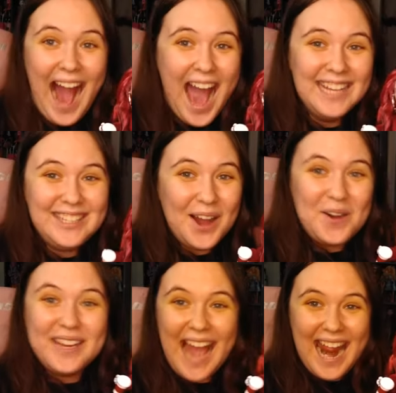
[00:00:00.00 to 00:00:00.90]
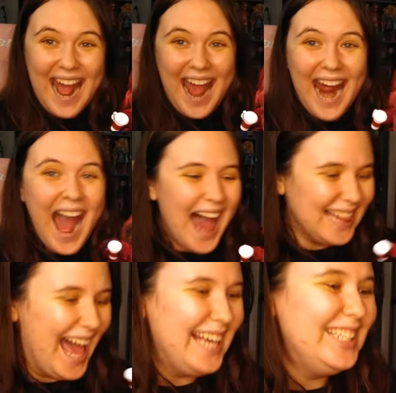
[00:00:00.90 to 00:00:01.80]
like, I don't get
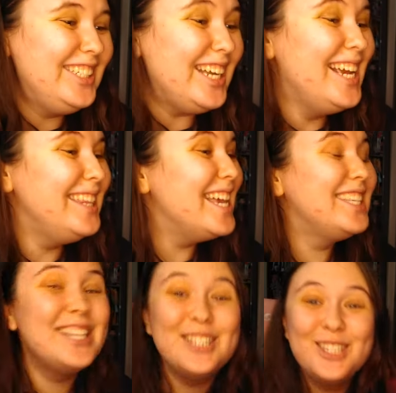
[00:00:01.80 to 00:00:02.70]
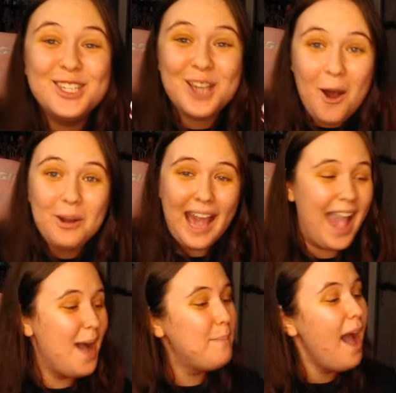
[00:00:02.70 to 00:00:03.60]
it. Like, she, this is so
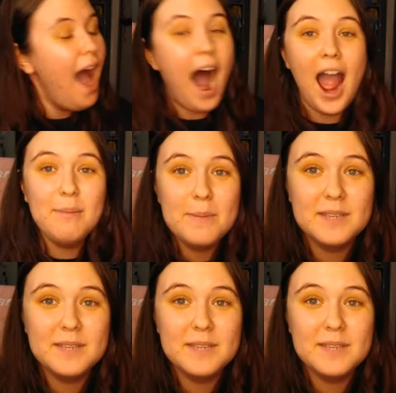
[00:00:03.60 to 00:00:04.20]
camp. I am